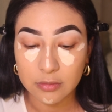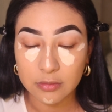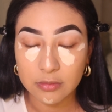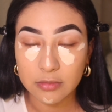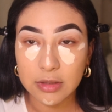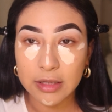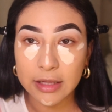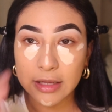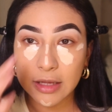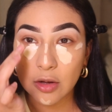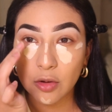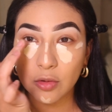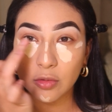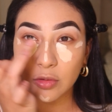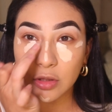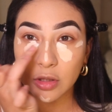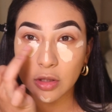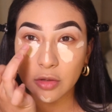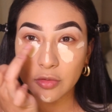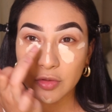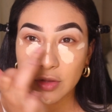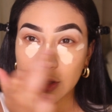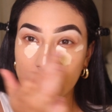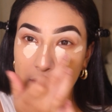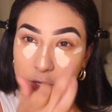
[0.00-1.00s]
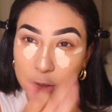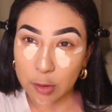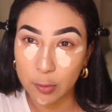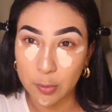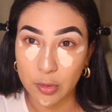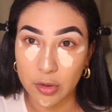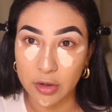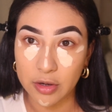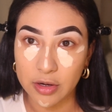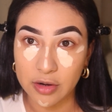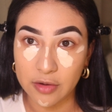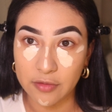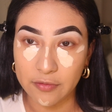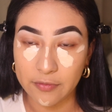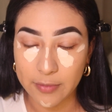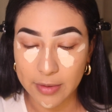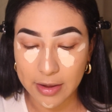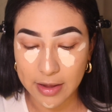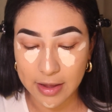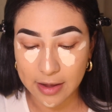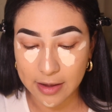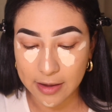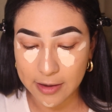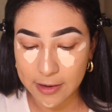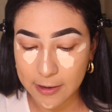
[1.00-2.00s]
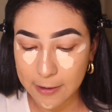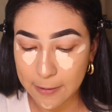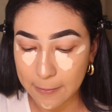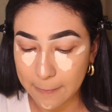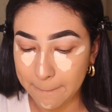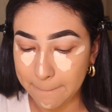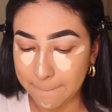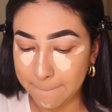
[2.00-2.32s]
like only on the inner part of my eye.